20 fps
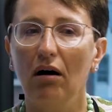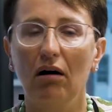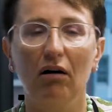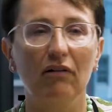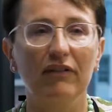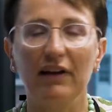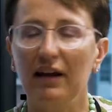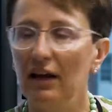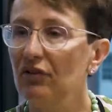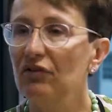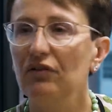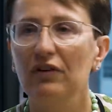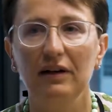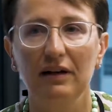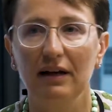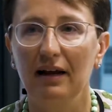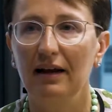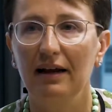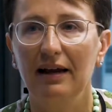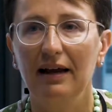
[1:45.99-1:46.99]
of effort
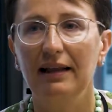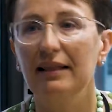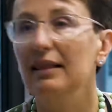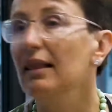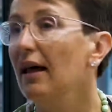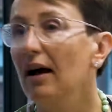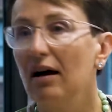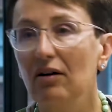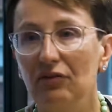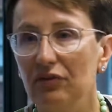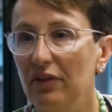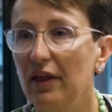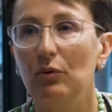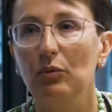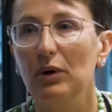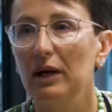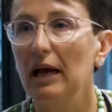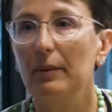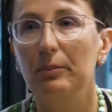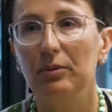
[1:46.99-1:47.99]
and love that
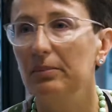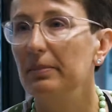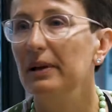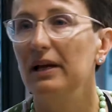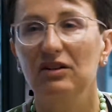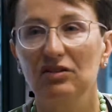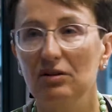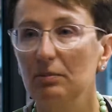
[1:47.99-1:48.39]
we are prepared